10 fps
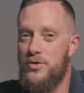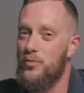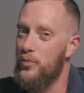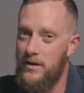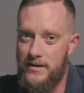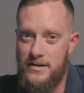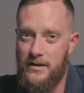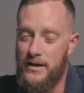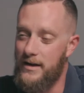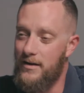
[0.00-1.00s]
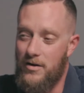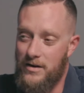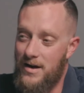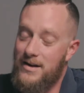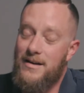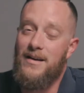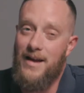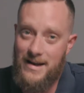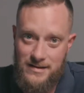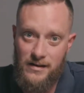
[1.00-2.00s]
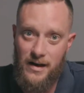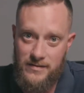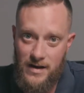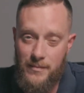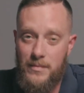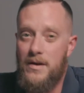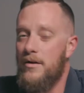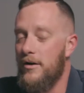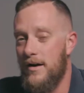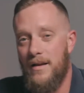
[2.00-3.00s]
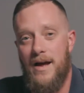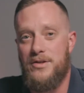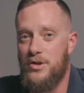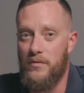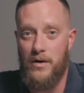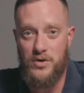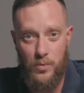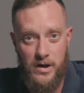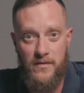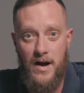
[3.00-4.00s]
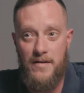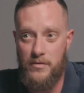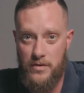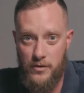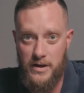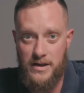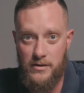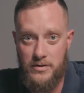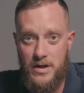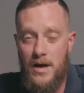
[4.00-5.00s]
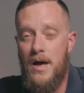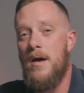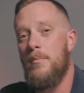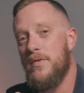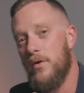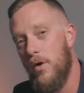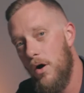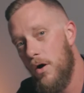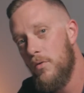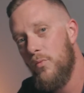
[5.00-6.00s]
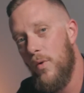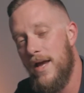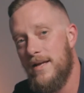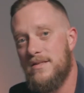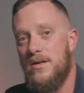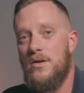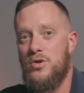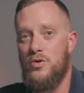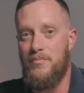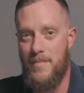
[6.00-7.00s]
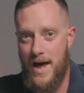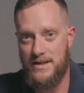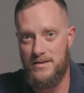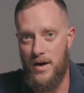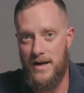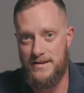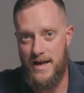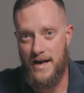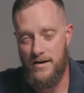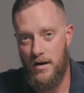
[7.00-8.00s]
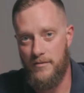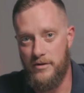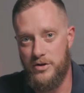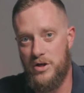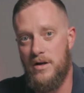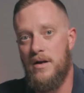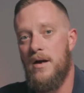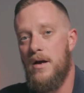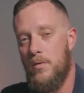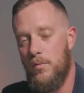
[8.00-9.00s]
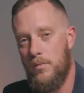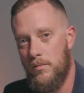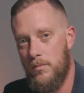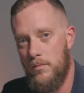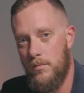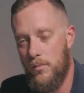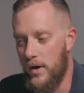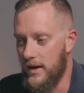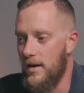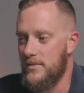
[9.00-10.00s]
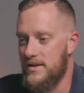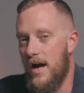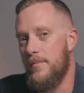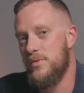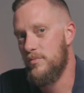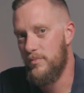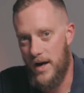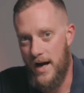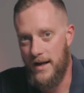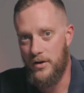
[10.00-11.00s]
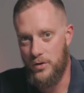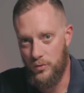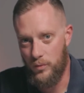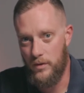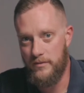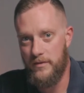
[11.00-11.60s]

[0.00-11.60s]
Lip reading: realistically are not going to last a lifetime. They're going to last you around 25 or 30 years, but there are ways to maximize that coverage when it comes time to buy a new roof.